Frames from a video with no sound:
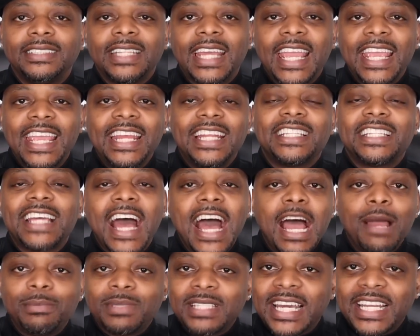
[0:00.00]
Eight
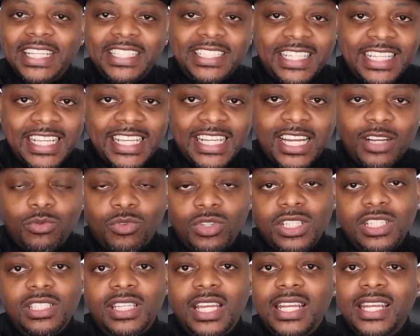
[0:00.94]
times out of ten, I
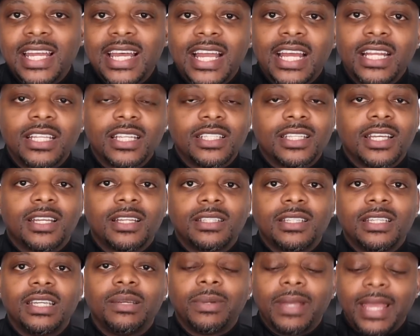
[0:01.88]
want to say nine times out of
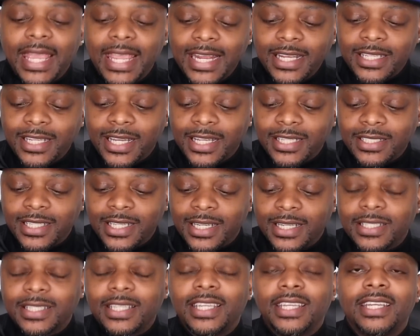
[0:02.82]
ten, but eight times out
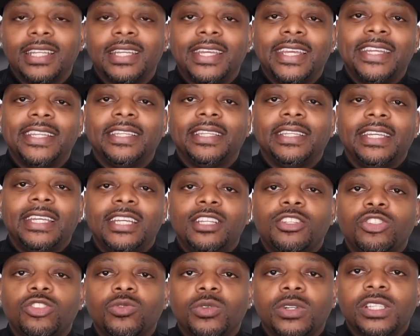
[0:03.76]
of ten, it
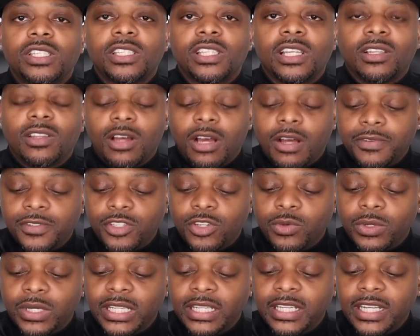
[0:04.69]
leads to a sell-off.
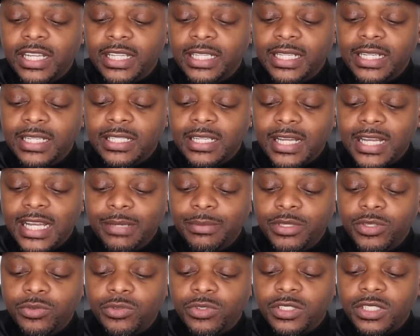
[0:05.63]
So any
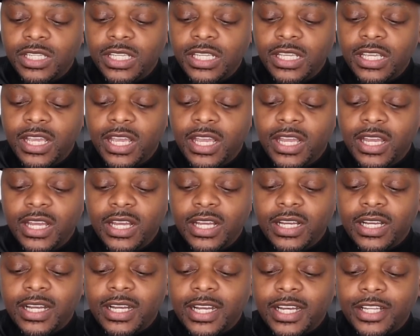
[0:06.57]
anytime you see
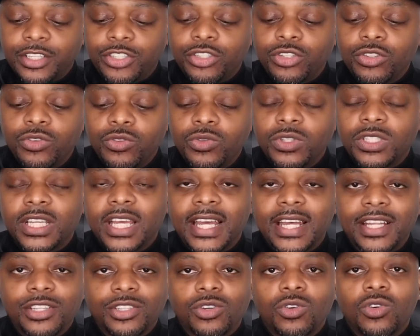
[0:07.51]
a two
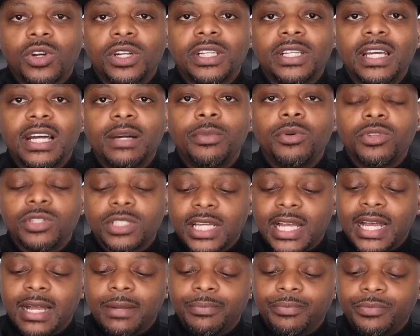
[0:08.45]
test or a double
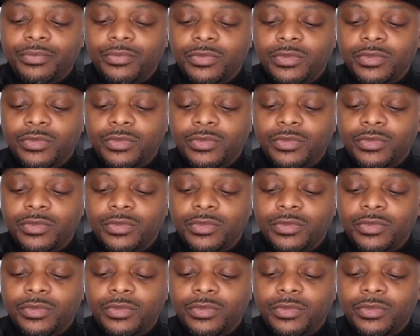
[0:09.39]
top,